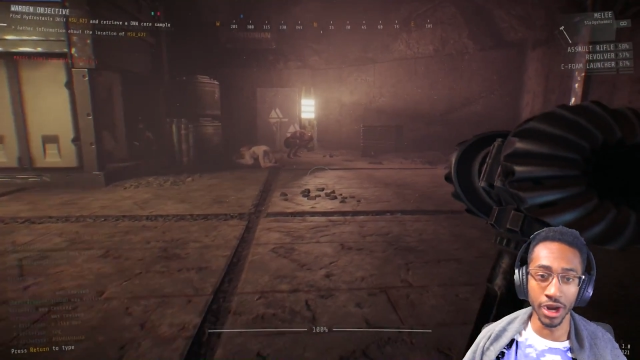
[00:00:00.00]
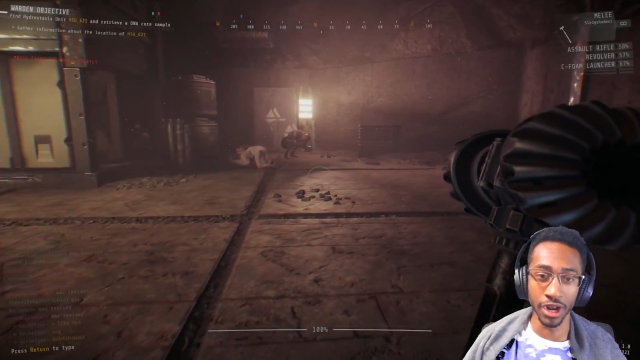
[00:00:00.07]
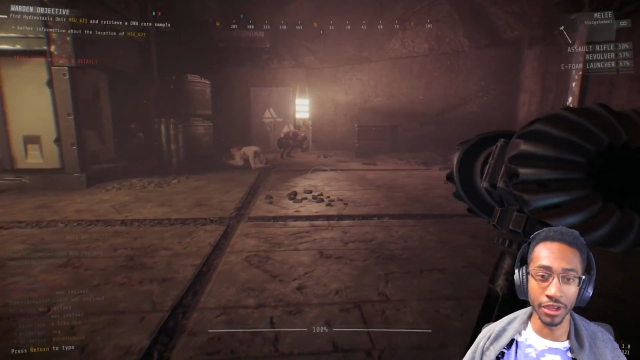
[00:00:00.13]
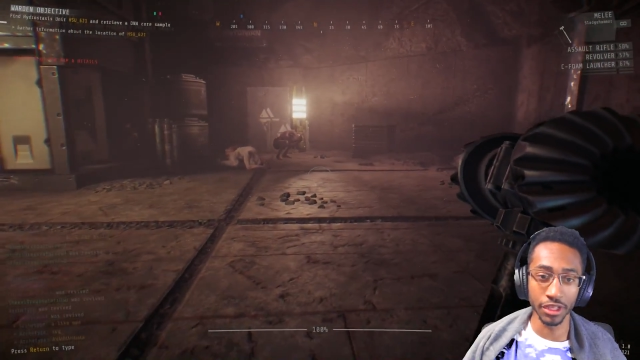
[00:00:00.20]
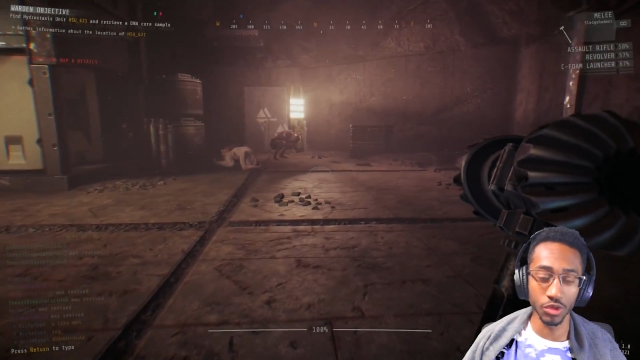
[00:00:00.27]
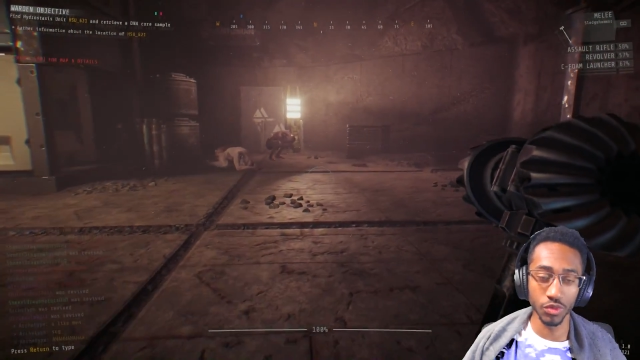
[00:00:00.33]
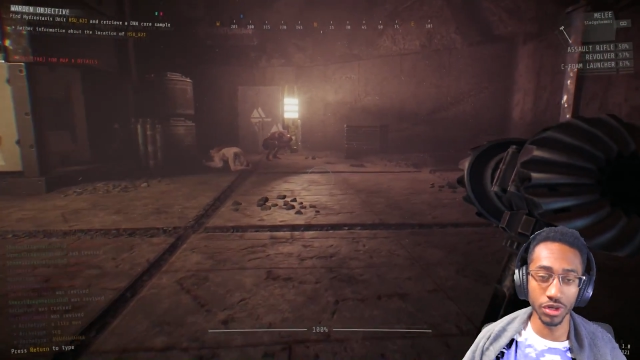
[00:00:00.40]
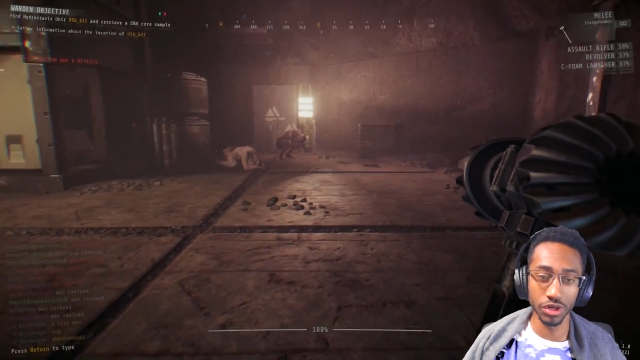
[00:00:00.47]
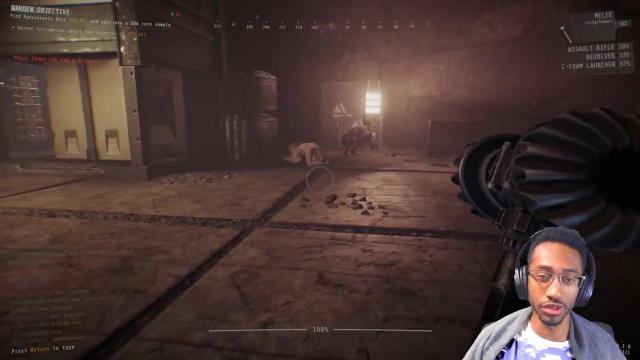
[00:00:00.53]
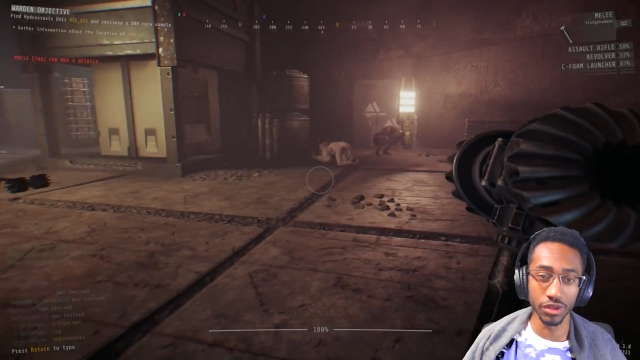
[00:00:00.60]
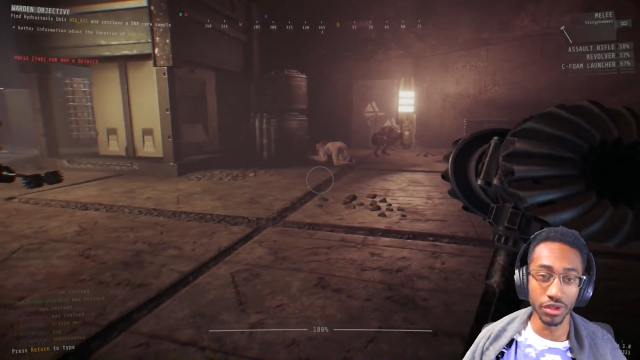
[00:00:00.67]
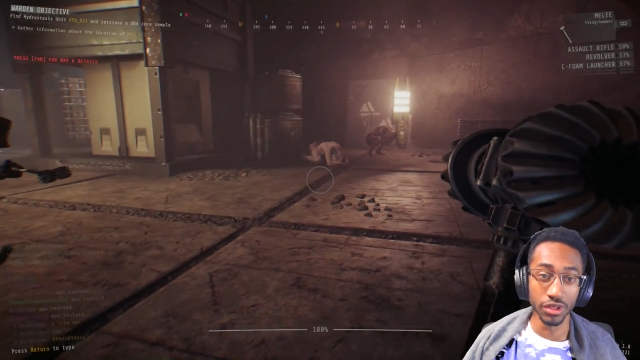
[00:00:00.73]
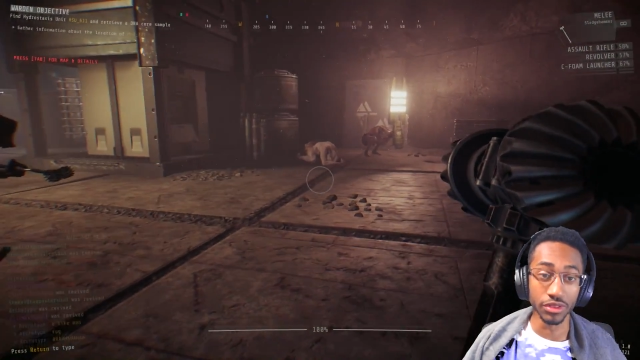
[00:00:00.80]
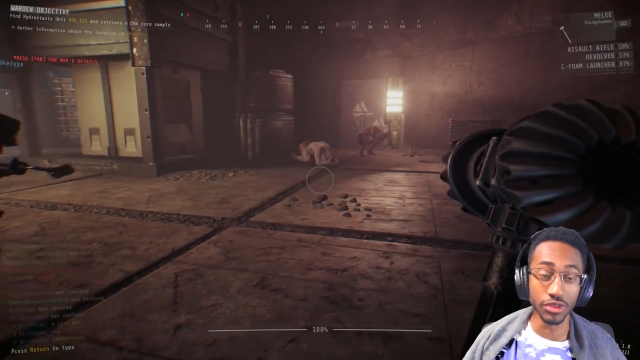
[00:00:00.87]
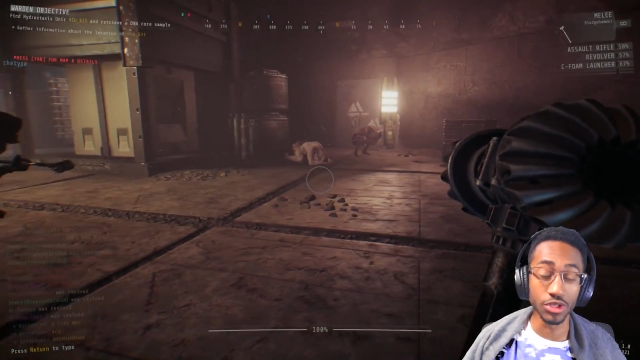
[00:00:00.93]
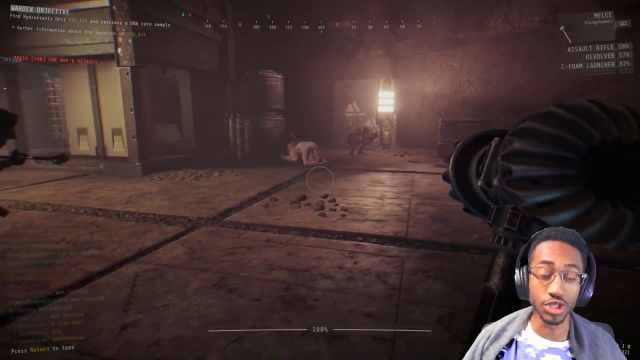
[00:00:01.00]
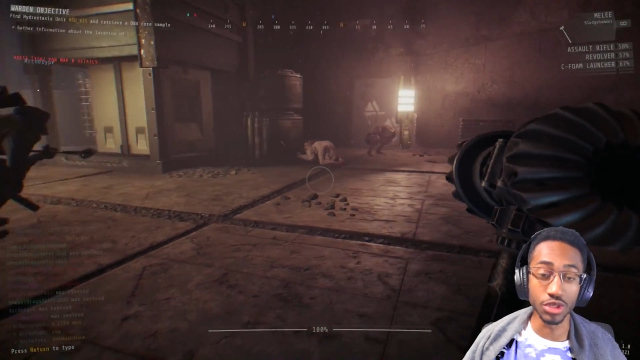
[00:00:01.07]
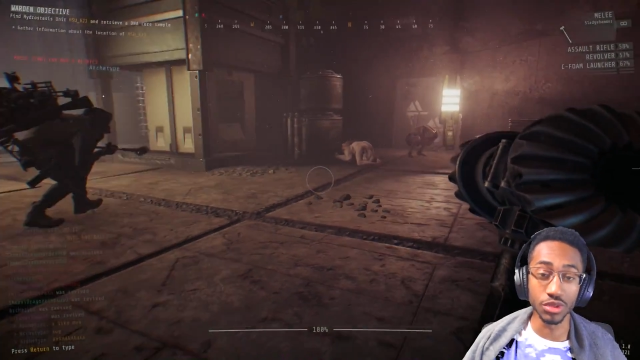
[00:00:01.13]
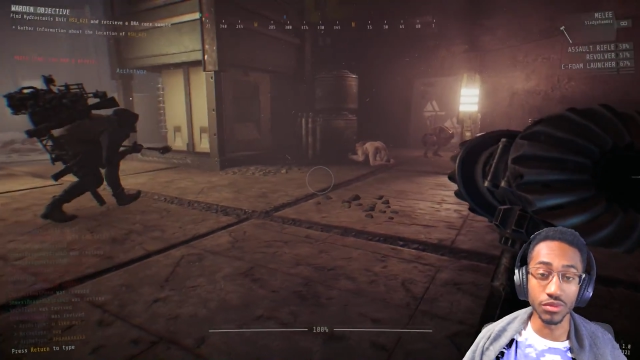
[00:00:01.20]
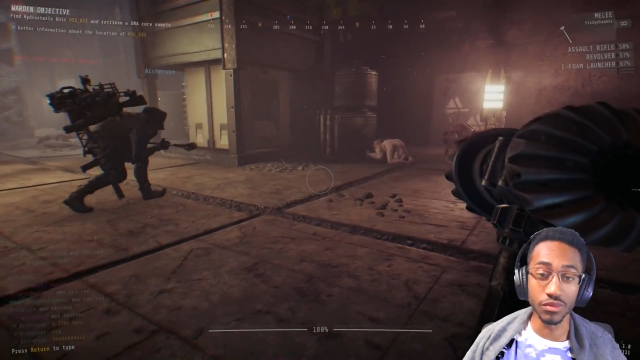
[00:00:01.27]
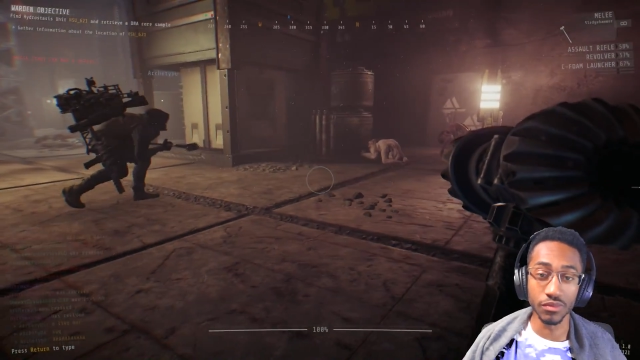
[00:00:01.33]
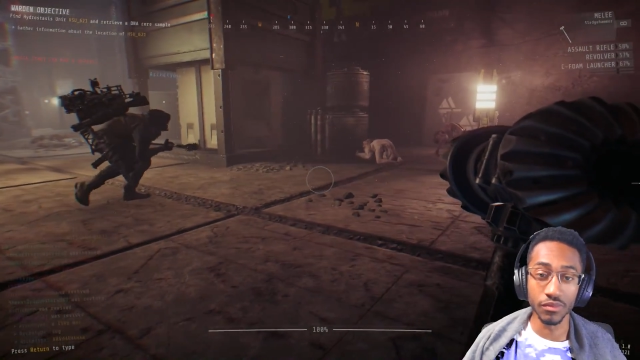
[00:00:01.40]
I get the one on the.
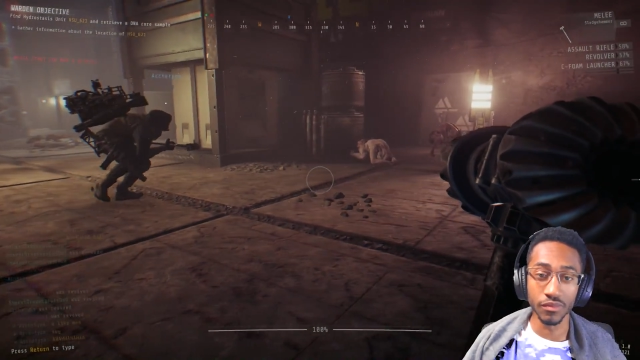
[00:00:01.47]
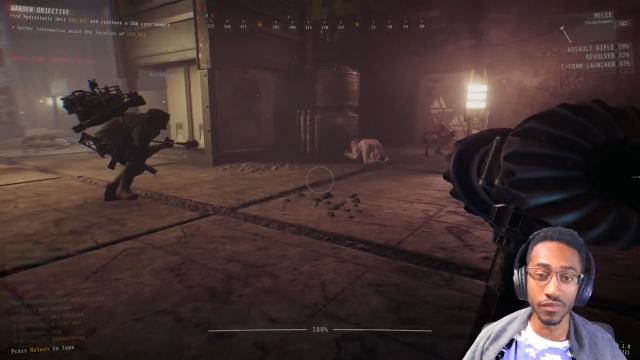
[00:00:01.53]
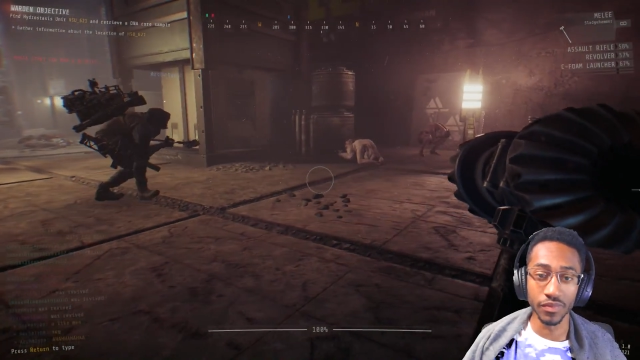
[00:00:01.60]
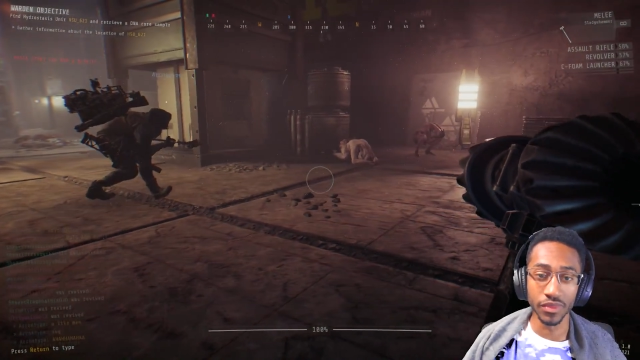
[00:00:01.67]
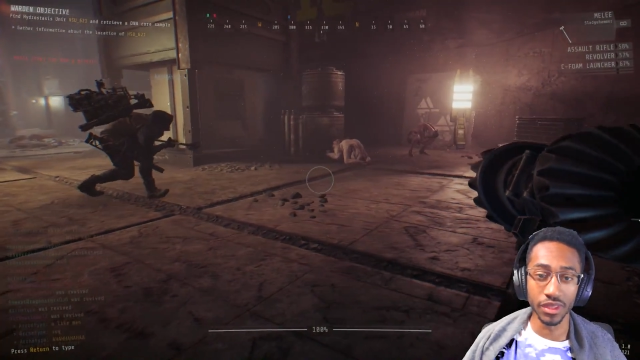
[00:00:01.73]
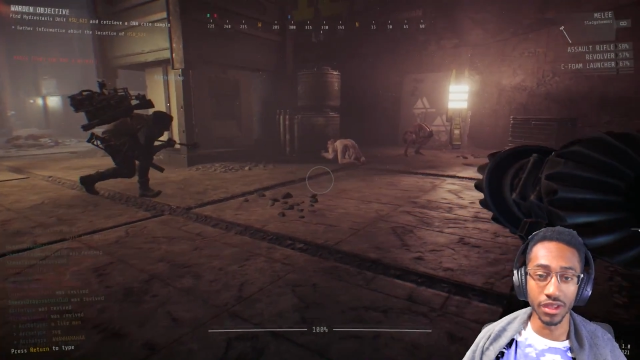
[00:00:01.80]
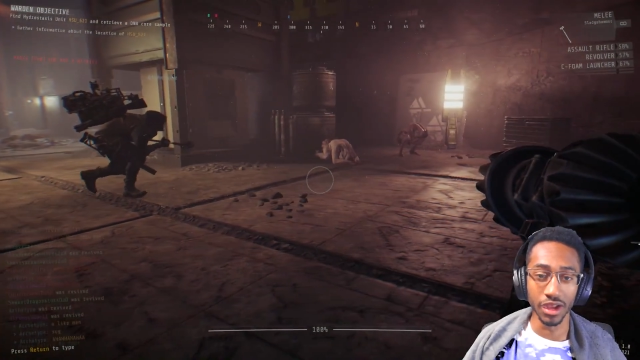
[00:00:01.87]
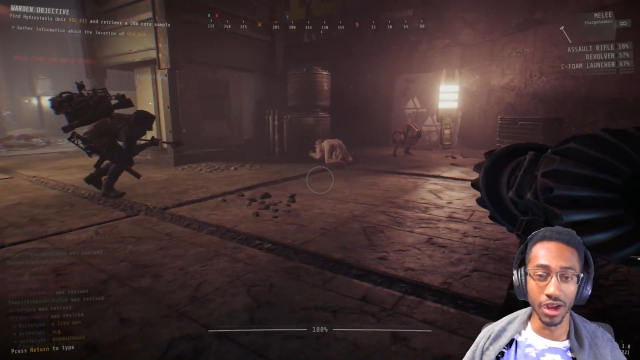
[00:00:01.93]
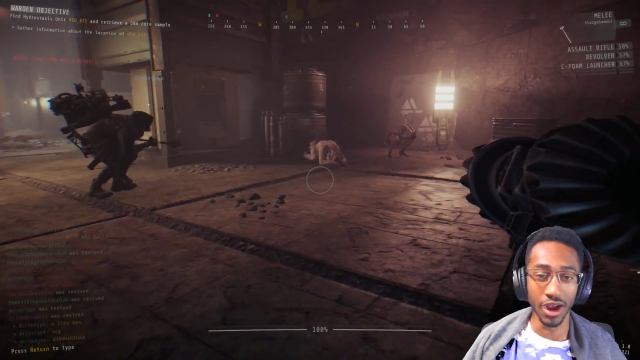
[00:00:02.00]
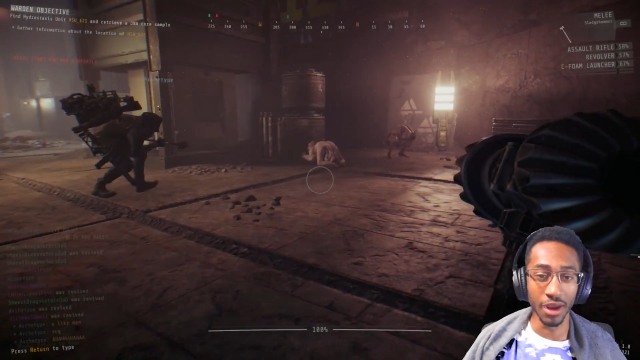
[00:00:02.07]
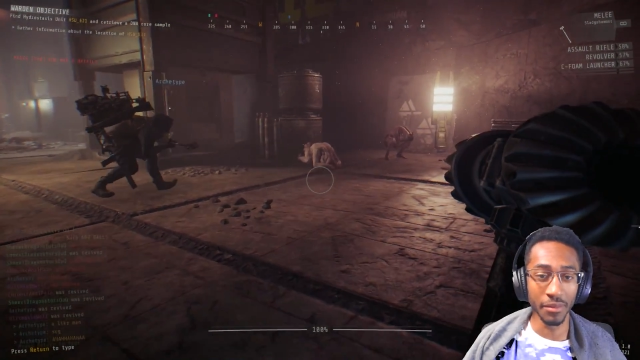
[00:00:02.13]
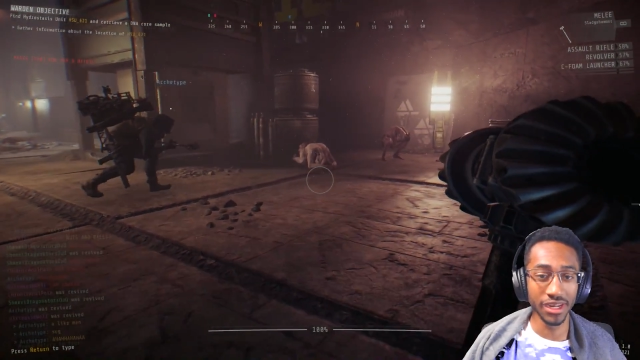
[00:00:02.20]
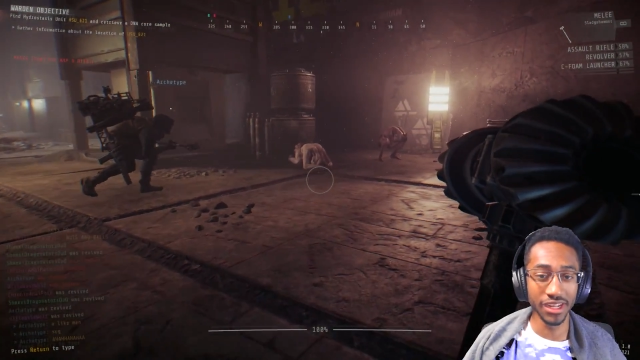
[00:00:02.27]
I'm gonna